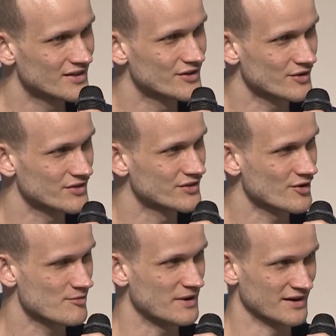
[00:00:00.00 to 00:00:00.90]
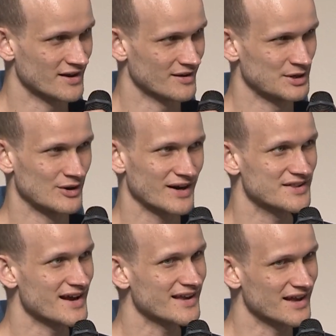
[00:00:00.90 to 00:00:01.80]
there's been, I mean, like
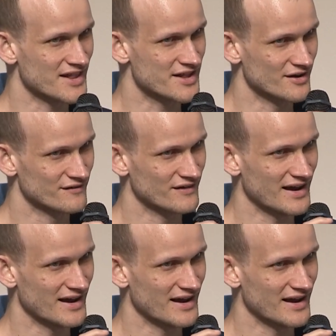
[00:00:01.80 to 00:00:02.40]
decades of